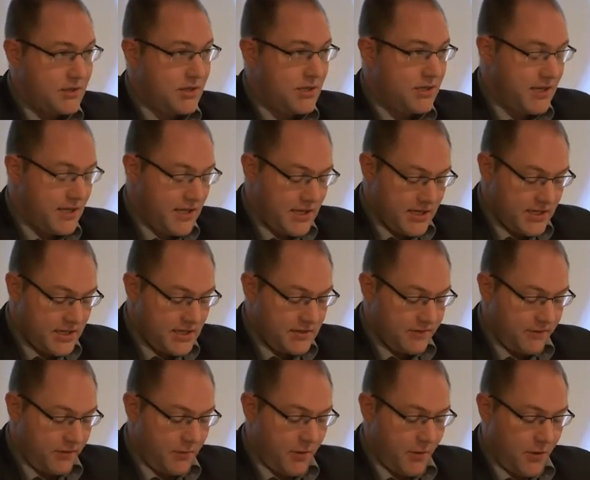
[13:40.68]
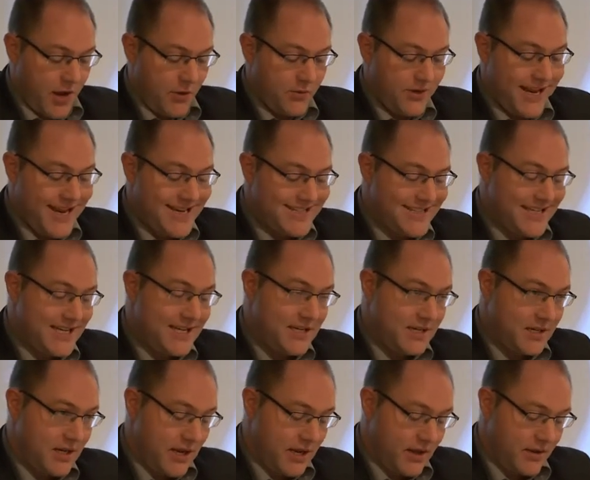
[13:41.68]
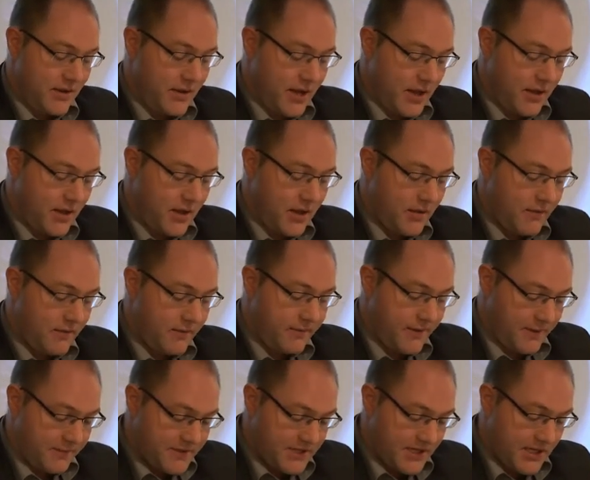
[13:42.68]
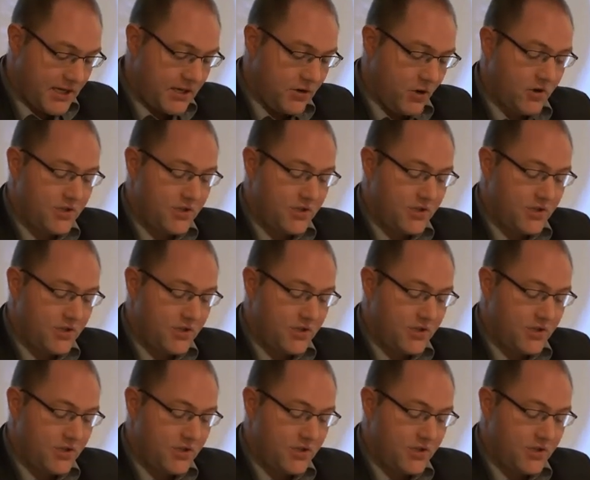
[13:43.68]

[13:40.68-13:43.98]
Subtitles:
The years from around 1815